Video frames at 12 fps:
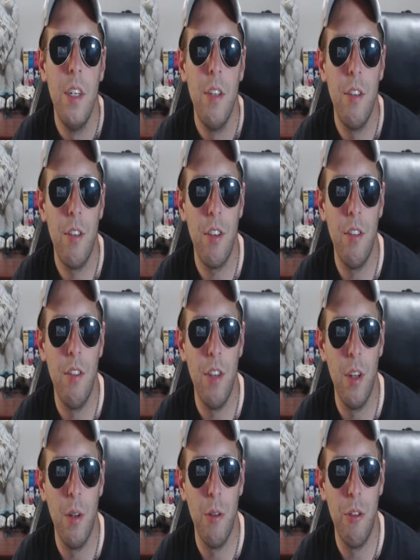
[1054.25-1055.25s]
Just listen to
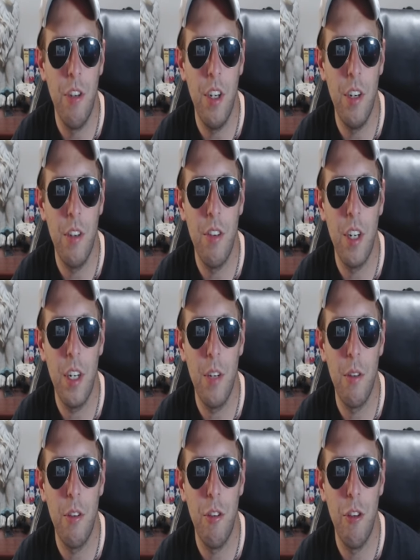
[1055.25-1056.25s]
those cheers. That
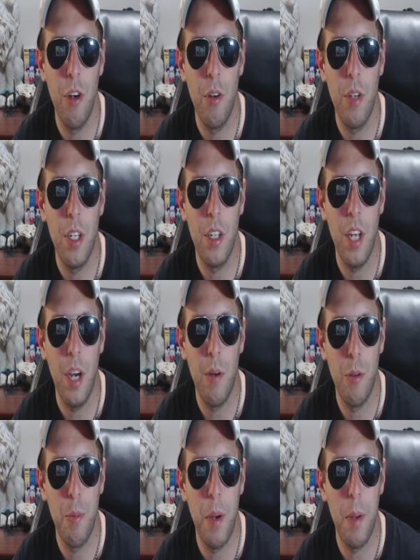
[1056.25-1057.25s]
goes to show
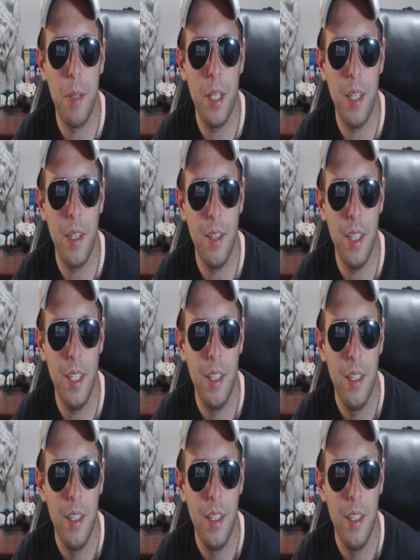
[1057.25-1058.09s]
Kitagawa's popularity.